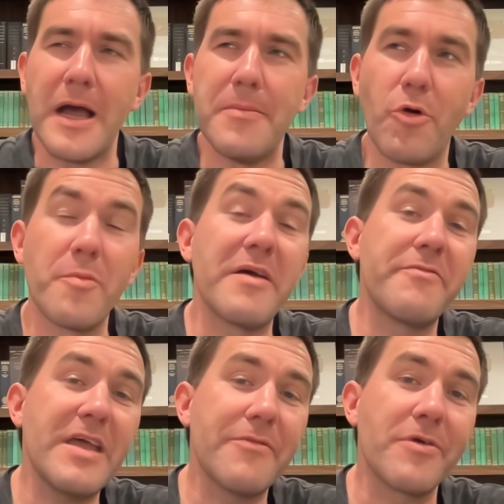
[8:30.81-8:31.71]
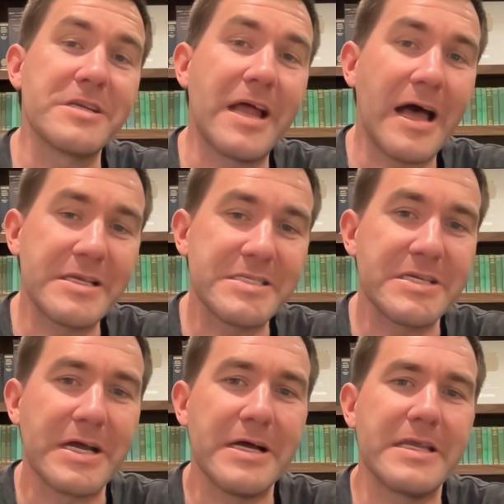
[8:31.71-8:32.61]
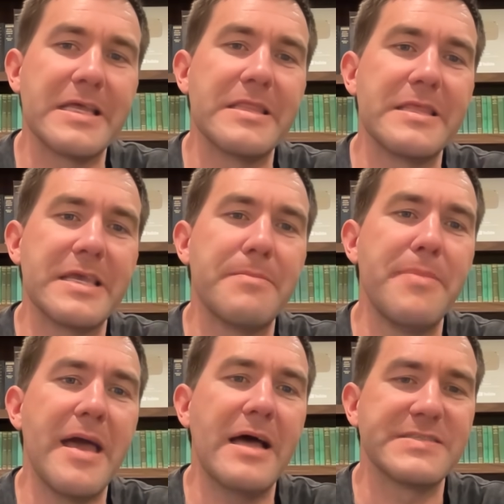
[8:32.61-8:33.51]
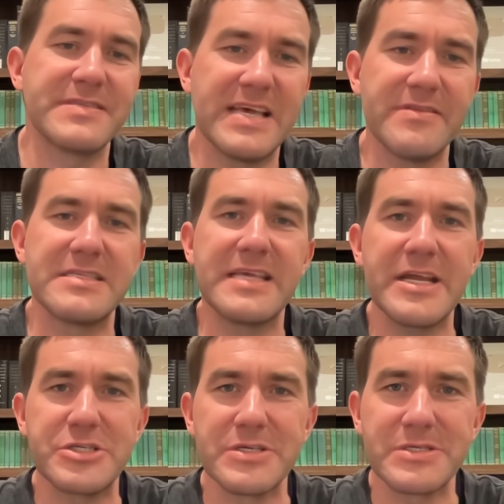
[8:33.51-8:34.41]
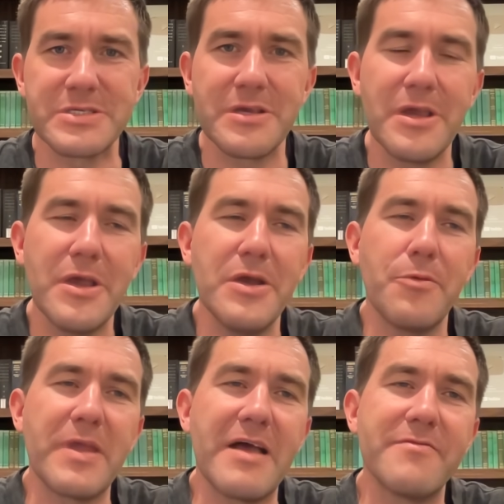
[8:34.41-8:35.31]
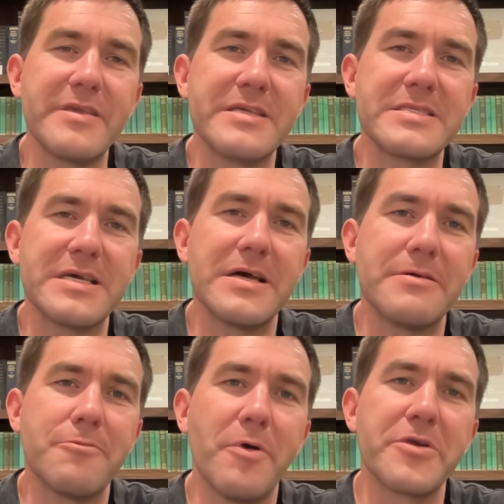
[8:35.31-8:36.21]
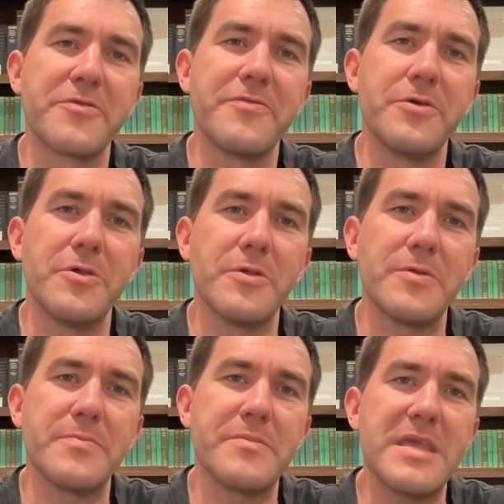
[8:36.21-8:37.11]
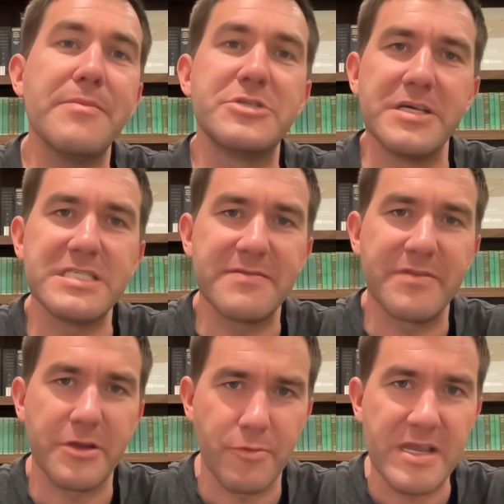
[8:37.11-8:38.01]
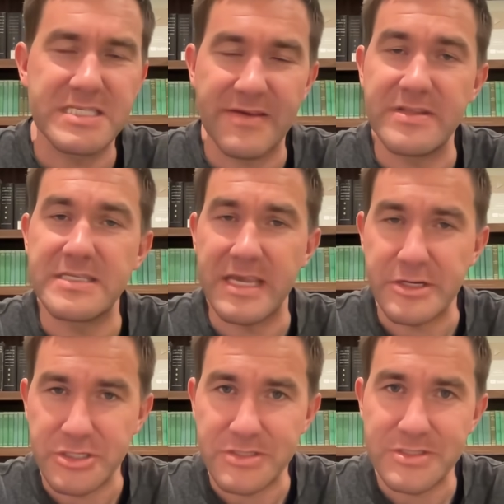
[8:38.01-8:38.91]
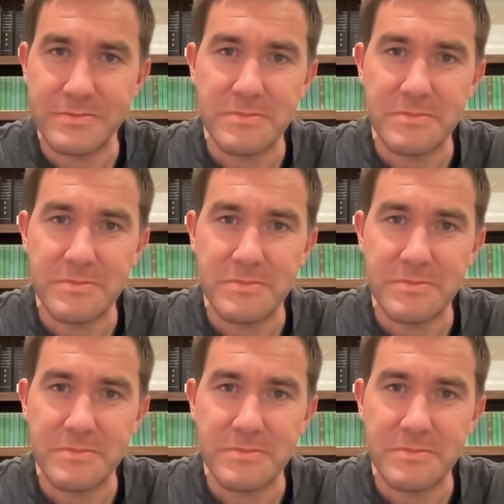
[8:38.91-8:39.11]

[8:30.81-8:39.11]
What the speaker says: Or my favorite in Ostia, in the Baths of the Seven Sages. We have these wonderful images of the Greek Seven Sages,